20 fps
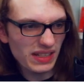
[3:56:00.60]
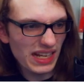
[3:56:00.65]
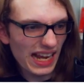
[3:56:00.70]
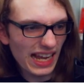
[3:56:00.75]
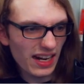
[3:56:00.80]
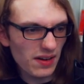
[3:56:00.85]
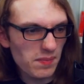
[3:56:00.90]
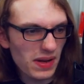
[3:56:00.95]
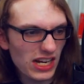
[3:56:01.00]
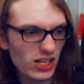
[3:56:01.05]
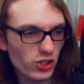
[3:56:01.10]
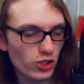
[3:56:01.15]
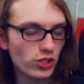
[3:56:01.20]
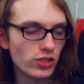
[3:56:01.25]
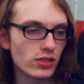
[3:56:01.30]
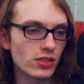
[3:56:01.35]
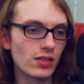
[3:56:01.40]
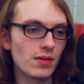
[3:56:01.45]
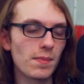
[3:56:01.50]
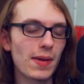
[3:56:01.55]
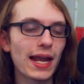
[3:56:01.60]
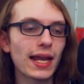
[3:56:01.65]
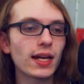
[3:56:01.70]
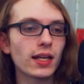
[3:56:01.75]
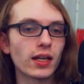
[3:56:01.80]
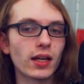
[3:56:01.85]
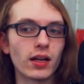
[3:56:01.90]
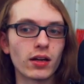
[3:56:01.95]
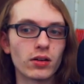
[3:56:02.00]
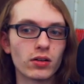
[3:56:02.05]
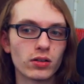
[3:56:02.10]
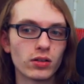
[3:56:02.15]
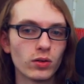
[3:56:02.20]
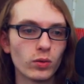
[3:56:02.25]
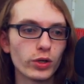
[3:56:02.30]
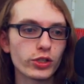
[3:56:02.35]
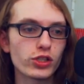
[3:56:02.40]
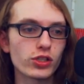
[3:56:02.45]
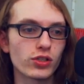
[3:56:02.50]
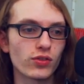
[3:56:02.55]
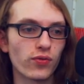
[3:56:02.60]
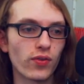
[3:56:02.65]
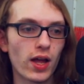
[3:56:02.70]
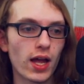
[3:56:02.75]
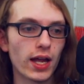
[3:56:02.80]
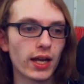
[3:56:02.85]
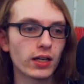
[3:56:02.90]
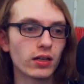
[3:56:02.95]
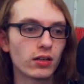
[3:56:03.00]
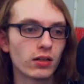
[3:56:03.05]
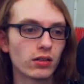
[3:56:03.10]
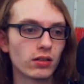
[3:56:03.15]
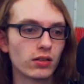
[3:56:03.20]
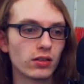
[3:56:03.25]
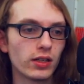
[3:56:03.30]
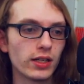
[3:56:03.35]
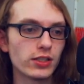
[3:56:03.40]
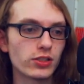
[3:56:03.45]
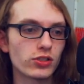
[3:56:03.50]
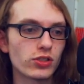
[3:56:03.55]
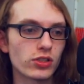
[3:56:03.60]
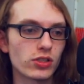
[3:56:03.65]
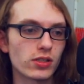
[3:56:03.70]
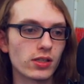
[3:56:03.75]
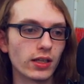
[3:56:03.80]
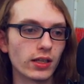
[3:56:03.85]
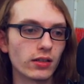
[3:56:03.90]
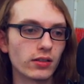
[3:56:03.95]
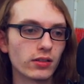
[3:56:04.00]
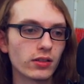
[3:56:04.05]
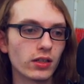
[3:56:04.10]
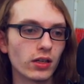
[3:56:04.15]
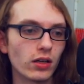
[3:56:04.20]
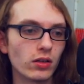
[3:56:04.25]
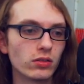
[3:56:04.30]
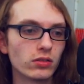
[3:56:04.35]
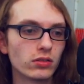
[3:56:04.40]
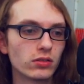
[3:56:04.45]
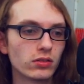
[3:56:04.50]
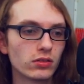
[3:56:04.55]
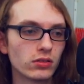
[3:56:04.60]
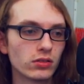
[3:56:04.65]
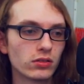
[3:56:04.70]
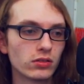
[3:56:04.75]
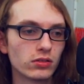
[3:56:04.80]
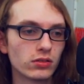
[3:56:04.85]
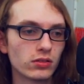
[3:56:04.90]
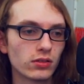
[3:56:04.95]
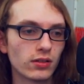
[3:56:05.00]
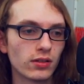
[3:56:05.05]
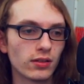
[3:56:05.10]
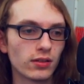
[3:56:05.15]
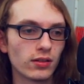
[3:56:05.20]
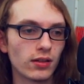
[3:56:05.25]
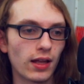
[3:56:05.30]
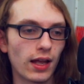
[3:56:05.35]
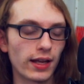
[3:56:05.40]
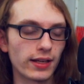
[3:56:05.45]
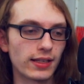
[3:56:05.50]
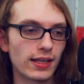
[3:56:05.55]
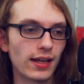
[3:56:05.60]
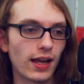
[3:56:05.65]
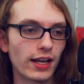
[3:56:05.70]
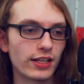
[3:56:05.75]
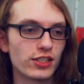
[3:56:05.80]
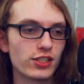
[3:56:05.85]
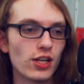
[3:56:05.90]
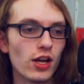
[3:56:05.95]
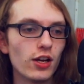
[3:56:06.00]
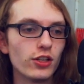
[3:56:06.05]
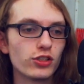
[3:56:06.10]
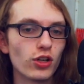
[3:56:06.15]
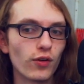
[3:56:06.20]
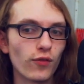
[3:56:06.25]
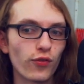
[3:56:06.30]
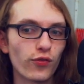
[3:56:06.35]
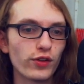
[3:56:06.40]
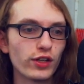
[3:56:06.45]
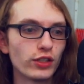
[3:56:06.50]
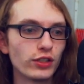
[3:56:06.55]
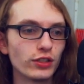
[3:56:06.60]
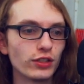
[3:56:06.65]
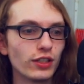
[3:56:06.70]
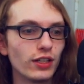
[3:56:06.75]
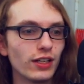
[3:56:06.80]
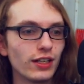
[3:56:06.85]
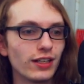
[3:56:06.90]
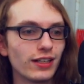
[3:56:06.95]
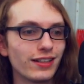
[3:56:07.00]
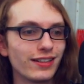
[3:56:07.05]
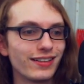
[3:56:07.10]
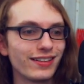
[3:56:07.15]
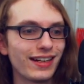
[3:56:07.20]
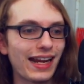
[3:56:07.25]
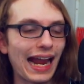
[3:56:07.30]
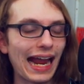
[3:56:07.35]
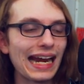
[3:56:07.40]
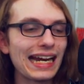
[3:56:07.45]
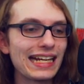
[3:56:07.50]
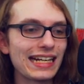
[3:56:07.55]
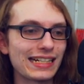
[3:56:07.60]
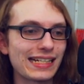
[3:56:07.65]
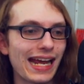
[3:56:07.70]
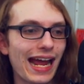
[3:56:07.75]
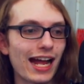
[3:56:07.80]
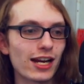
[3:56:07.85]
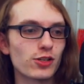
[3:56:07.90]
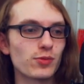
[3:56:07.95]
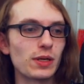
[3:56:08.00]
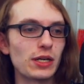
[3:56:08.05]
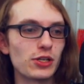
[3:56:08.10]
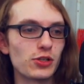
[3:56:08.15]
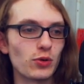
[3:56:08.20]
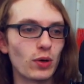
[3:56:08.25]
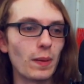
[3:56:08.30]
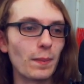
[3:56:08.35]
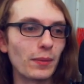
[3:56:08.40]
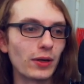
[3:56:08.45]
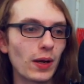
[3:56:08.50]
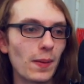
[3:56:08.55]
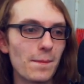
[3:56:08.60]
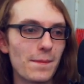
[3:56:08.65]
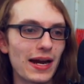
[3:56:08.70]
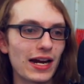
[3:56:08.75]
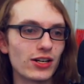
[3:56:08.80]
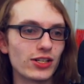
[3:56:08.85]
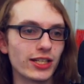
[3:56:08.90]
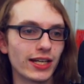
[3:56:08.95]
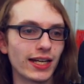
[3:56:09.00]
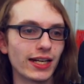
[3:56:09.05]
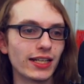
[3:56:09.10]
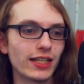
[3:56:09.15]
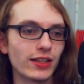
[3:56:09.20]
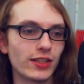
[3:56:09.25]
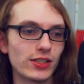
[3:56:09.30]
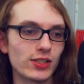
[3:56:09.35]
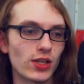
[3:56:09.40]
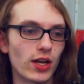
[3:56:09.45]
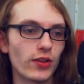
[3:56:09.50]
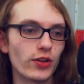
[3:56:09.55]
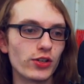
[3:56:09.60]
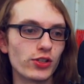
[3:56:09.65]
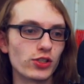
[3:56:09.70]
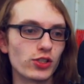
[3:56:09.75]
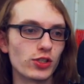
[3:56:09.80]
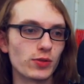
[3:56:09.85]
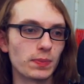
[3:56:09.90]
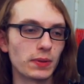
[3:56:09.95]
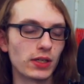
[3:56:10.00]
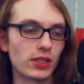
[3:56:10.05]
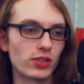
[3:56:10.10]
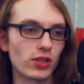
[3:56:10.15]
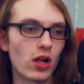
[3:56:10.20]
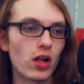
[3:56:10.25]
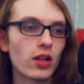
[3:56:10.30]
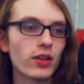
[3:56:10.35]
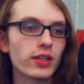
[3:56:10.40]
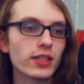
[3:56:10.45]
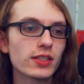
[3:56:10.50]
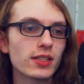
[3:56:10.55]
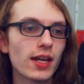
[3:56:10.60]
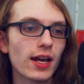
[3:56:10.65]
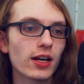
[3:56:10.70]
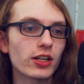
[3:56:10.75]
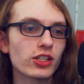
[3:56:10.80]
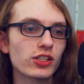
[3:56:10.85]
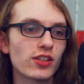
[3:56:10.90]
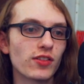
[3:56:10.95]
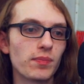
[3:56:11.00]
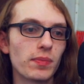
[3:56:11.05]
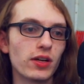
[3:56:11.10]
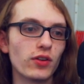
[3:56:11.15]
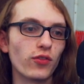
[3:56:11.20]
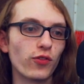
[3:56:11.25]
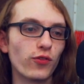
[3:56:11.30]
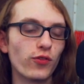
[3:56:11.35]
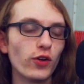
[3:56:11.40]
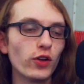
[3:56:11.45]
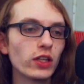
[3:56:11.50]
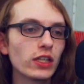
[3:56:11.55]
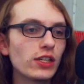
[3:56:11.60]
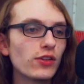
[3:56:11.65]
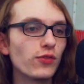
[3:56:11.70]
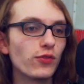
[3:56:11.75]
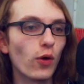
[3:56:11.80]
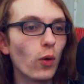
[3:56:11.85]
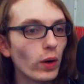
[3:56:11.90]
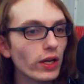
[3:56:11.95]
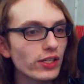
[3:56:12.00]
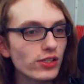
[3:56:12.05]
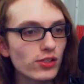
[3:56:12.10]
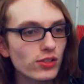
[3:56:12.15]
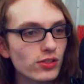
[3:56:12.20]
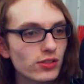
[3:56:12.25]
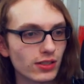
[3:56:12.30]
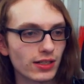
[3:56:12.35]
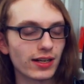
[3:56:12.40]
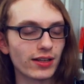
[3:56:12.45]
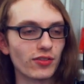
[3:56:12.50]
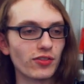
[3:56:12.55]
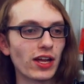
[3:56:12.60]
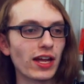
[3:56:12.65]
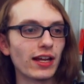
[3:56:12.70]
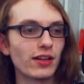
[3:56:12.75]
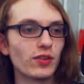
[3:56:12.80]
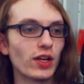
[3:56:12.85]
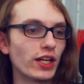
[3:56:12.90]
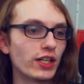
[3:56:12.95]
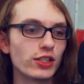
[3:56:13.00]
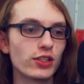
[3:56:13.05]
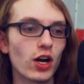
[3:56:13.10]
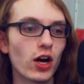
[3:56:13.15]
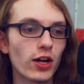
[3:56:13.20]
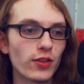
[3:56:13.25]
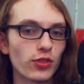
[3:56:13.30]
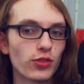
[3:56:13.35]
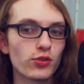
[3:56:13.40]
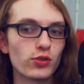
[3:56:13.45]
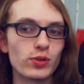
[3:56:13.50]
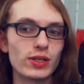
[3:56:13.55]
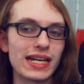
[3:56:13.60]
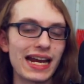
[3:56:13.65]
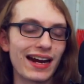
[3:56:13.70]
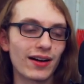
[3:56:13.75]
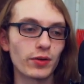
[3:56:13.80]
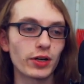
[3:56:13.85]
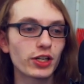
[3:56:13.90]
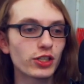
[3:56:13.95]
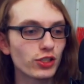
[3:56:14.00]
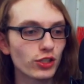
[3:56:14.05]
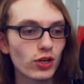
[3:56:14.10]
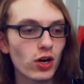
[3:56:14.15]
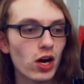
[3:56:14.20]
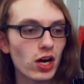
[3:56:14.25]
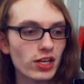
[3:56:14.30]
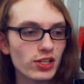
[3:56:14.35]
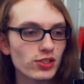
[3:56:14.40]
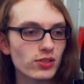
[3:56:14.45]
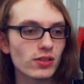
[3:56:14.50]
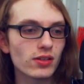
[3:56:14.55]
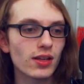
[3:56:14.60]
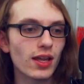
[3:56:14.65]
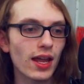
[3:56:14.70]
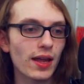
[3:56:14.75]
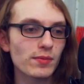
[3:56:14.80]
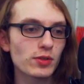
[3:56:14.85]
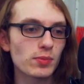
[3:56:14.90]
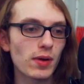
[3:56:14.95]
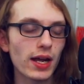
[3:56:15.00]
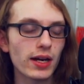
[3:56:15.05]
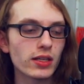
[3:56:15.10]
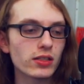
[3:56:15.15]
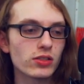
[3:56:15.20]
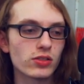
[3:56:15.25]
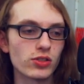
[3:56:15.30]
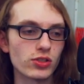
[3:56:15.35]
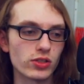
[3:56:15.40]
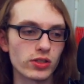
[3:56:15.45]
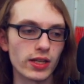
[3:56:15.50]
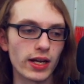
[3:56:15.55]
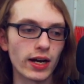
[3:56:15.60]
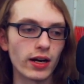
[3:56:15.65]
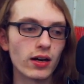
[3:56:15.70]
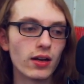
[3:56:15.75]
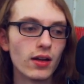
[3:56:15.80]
animations in Mania, which is fine. It's just that, I don't feel any attachment to him compared to any of these others, just because all these characters have been fully voiced and have had gone through character arcs in games. Mighty's just there.